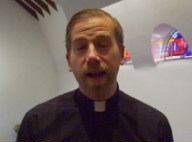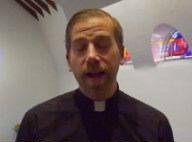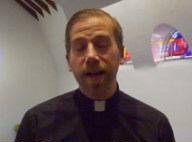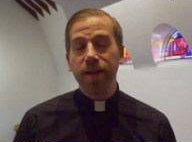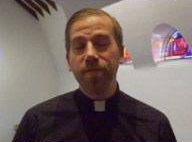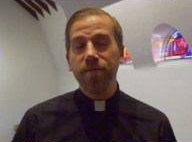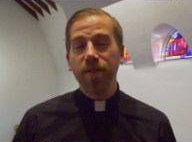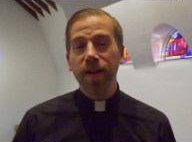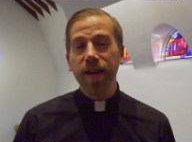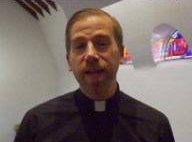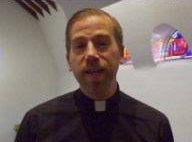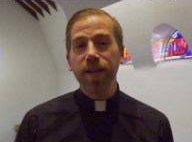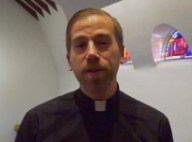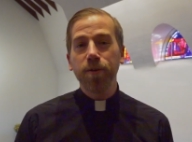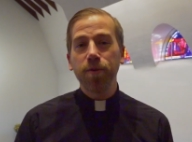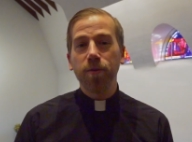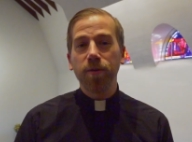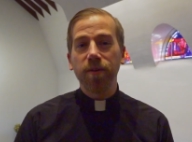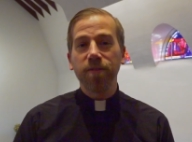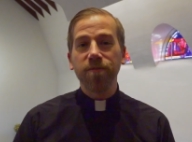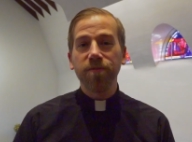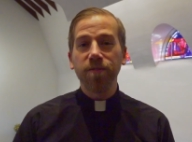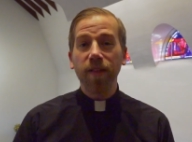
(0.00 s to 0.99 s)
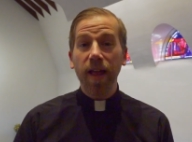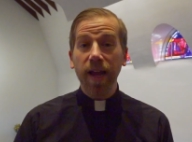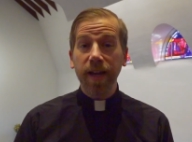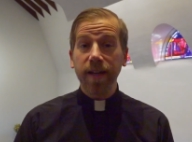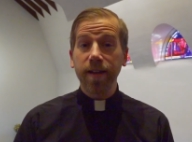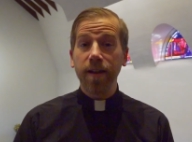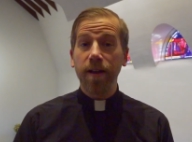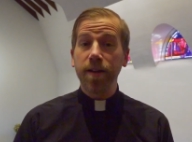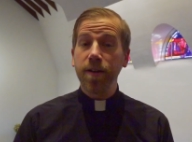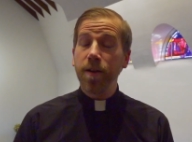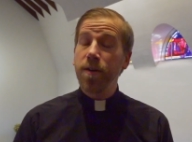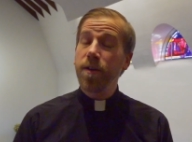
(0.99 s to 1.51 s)
I invite you to
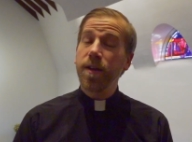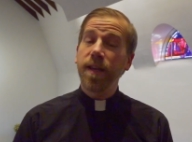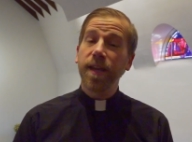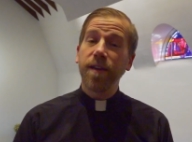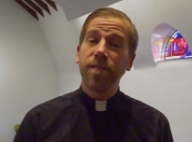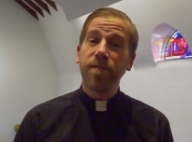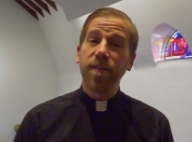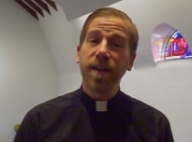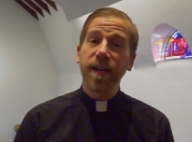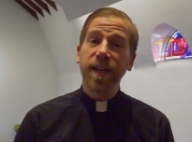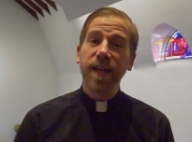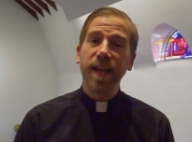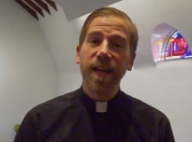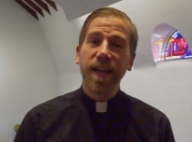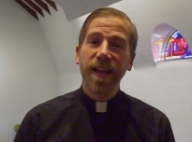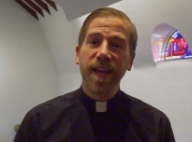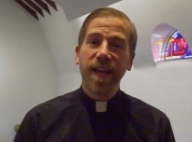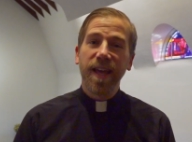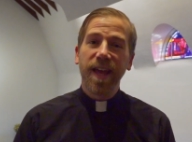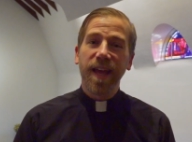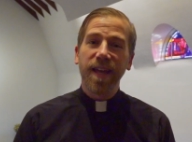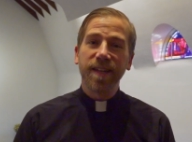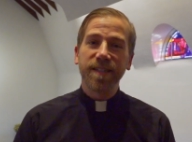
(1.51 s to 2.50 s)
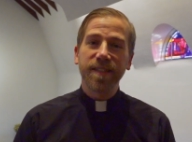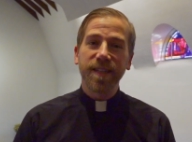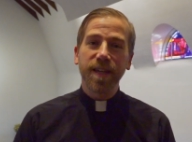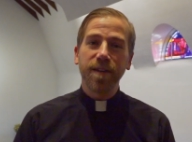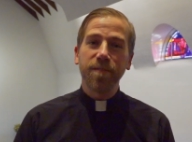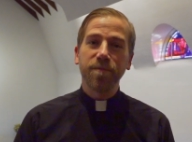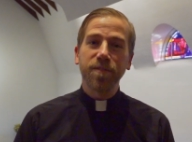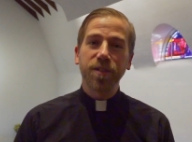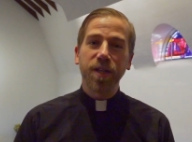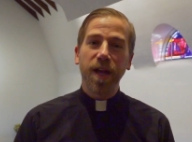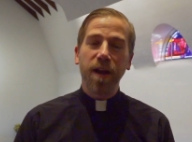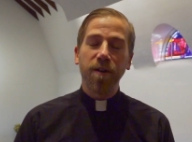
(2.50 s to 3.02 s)
reflect on your giving and to
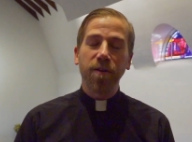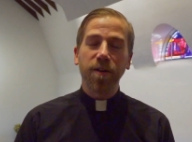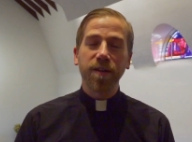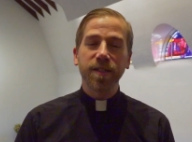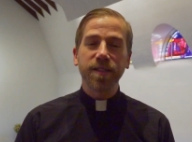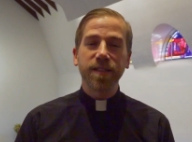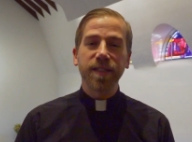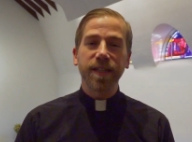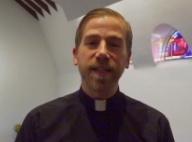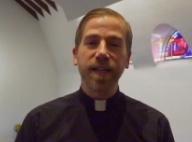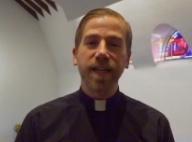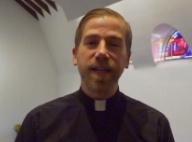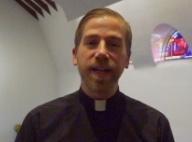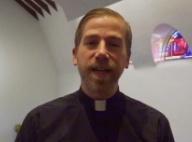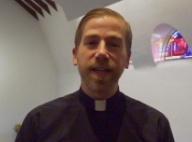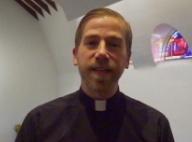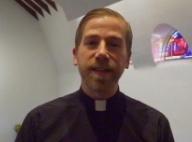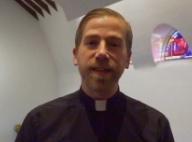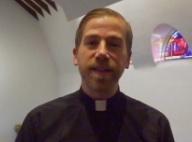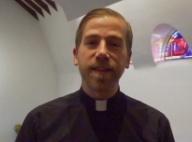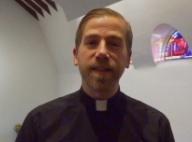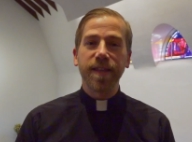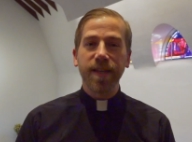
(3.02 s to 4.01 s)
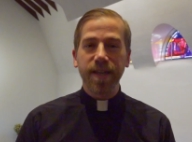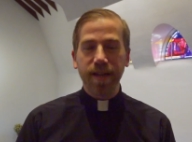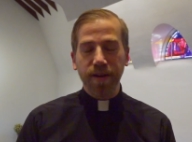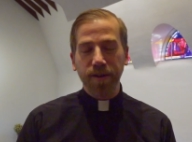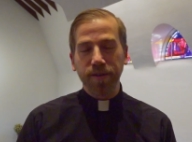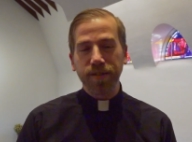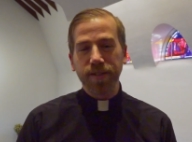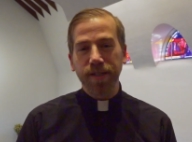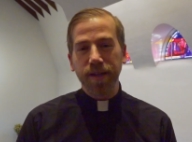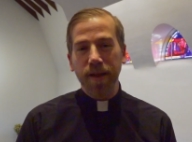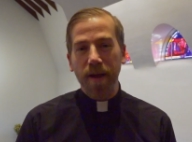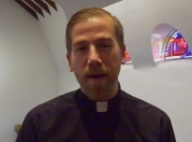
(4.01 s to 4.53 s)
give generously in the
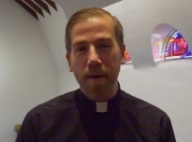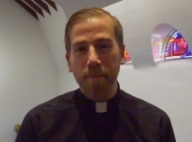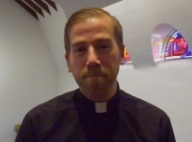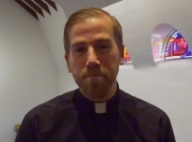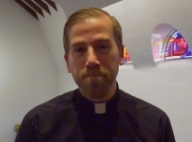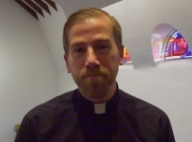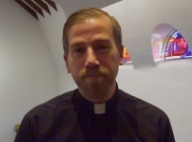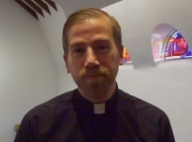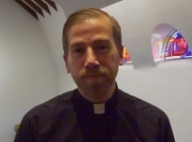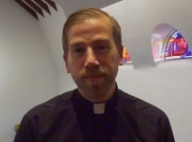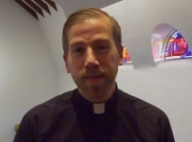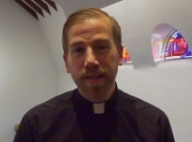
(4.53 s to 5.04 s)
year to come.